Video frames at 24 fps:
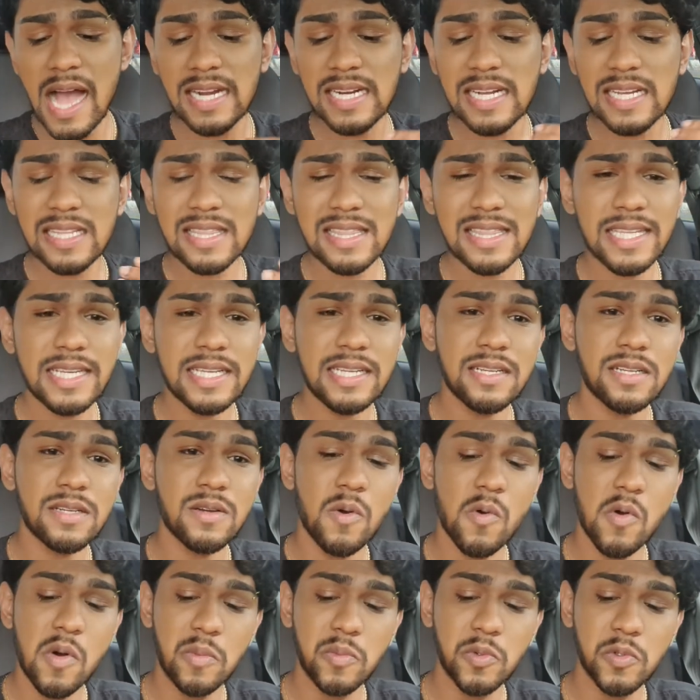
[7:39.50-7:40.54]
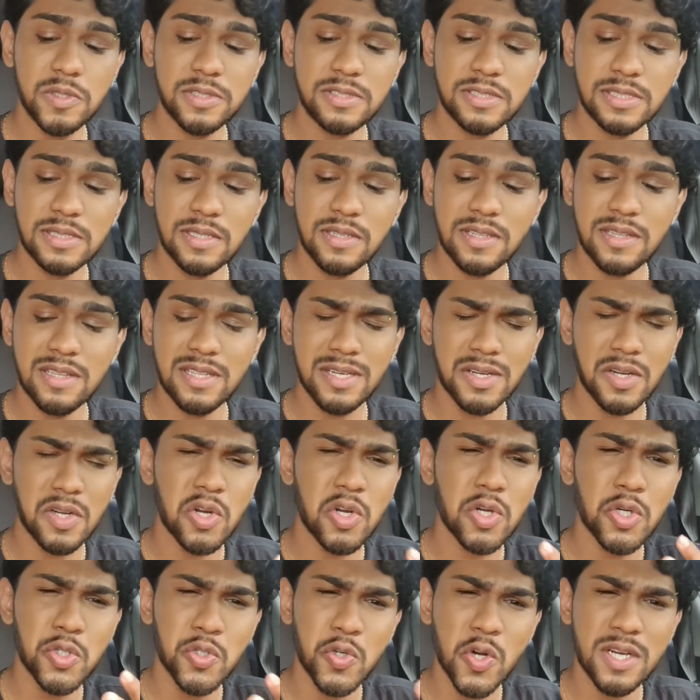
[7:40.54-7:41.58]
And I think almost the
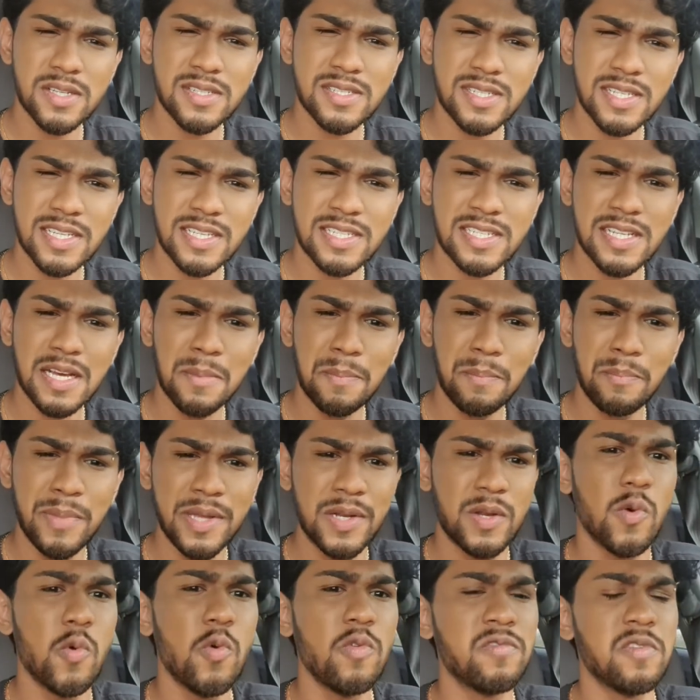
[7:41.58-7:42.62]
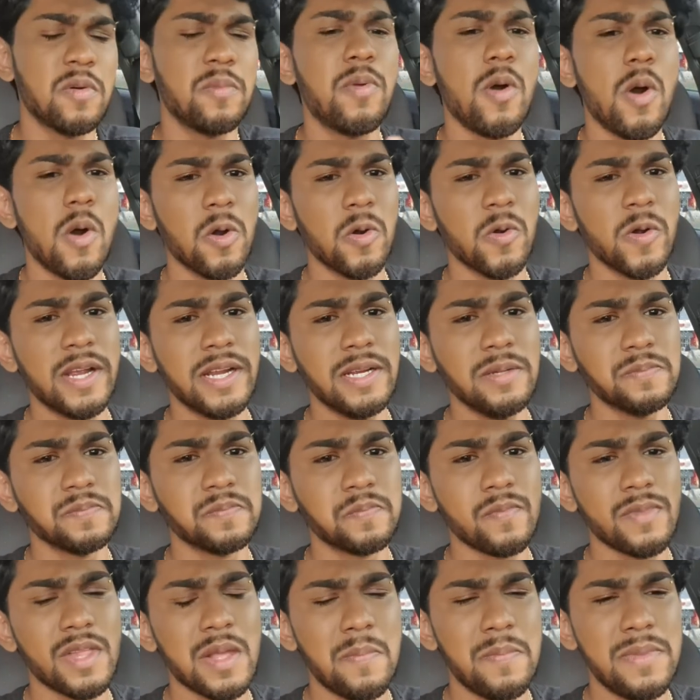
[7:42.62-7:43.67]
crust is a bit overpowering
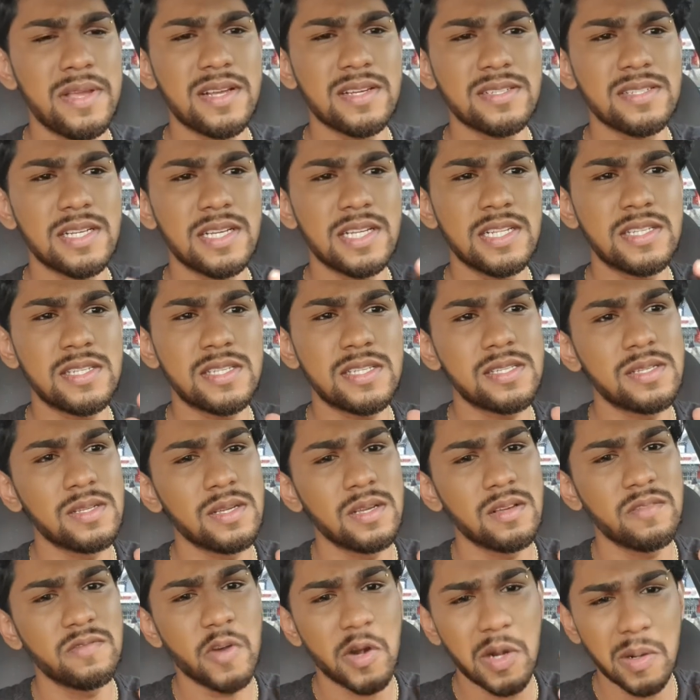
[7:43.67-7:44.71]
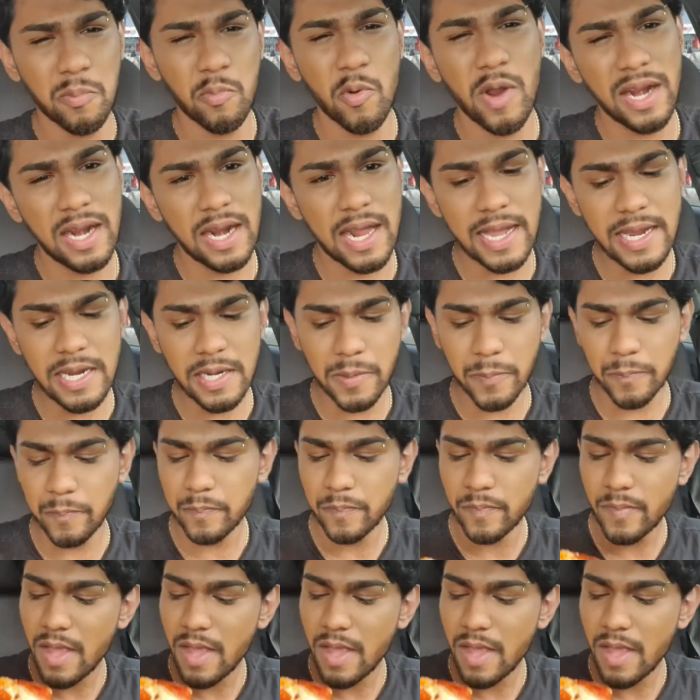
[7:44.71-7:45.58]
because it's very bread-like.